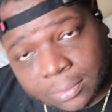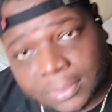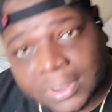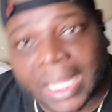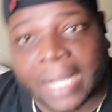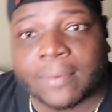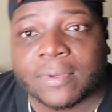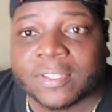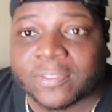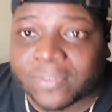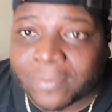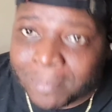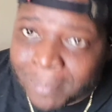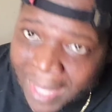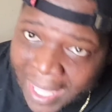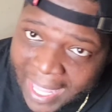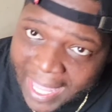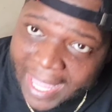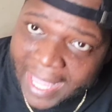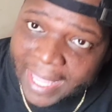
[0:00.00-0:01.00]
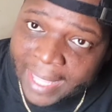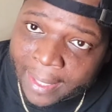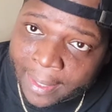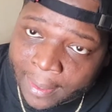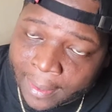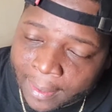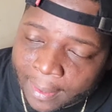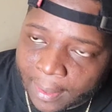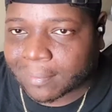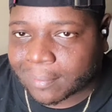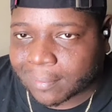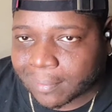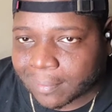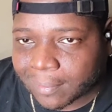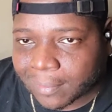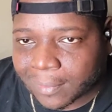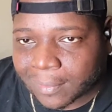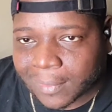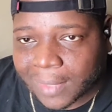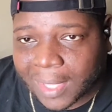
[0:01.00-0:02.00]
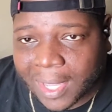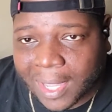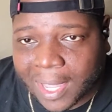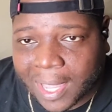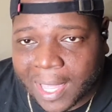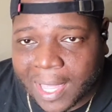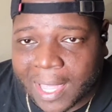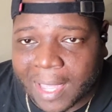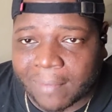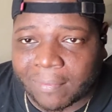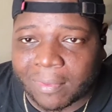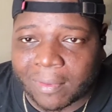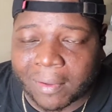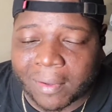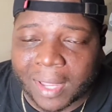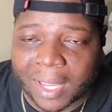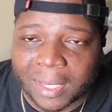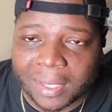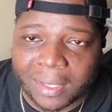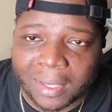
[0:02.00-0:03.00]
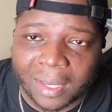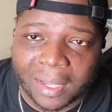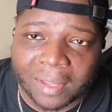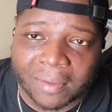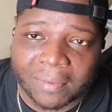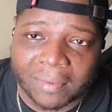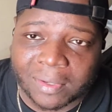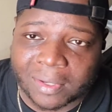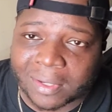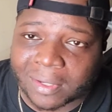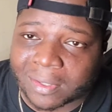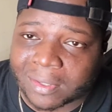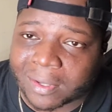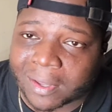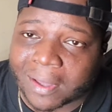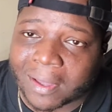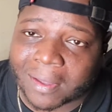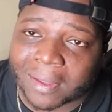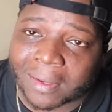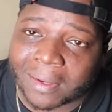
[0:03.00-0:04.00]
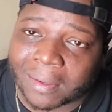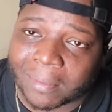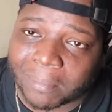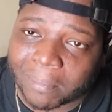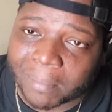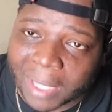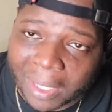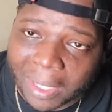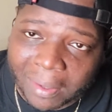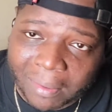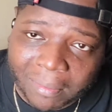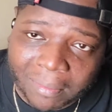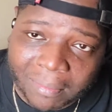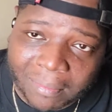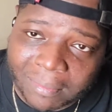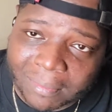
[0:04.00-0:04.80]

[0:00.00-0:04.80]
That was for me. I have no idea what you're talking about.